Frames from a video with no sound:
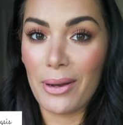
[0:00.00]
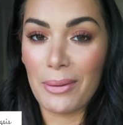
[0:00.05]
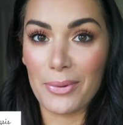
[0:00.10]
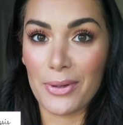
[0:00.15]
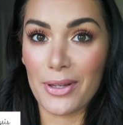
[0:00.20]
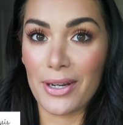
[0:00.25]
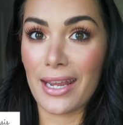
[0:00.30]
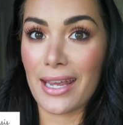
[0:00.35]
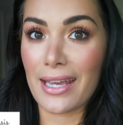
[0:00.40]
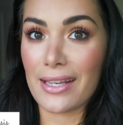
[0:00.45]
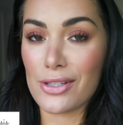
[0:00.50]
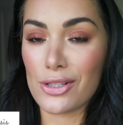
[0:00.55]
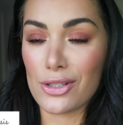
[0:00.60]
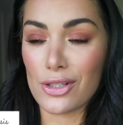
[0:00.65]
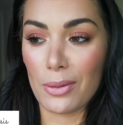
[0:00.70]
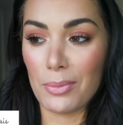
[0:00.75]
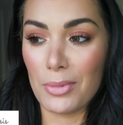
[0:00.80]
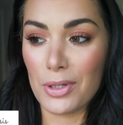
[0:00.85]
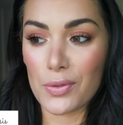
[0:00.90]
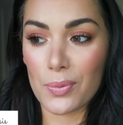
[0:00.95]
I'm gonna get
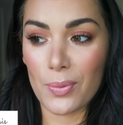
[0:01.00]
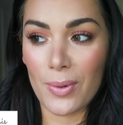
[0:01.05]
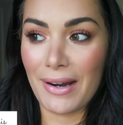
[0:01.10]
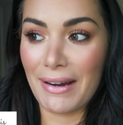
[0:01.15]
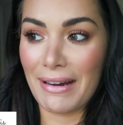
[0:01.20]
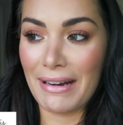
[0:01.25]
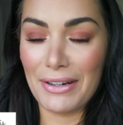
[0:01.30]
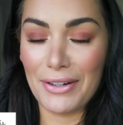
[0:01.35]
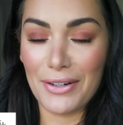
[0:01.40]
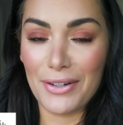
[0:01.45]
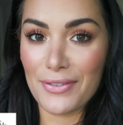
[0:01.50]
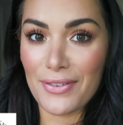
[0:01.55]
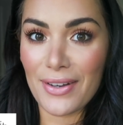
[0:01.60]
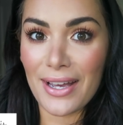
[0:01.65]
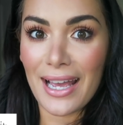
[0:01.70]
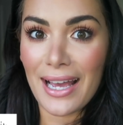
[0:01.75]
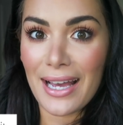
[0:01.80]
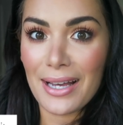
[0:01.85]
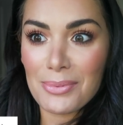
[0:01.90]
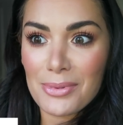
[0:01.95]
so much wear out of.
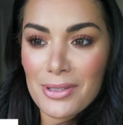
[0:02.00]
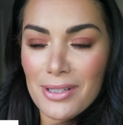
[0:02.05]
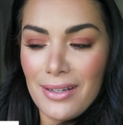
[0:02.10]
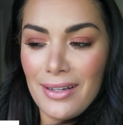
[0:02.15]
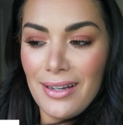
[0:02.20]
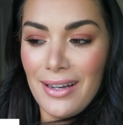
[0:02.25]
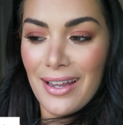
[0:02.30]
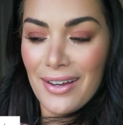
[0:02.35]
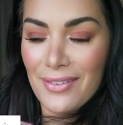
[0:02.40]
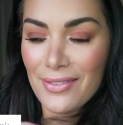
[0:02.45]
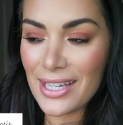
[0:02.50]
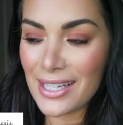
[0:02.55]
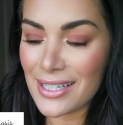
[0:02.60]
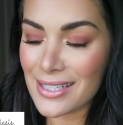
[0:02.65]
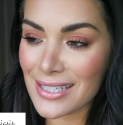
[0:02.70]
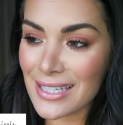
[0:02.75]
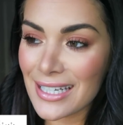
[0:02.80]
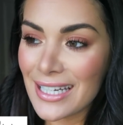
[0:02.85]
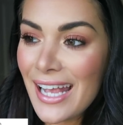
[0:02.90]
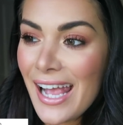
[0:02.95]
I absolutely love
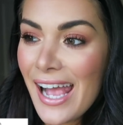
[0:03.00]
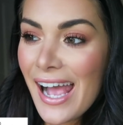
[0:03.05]
it.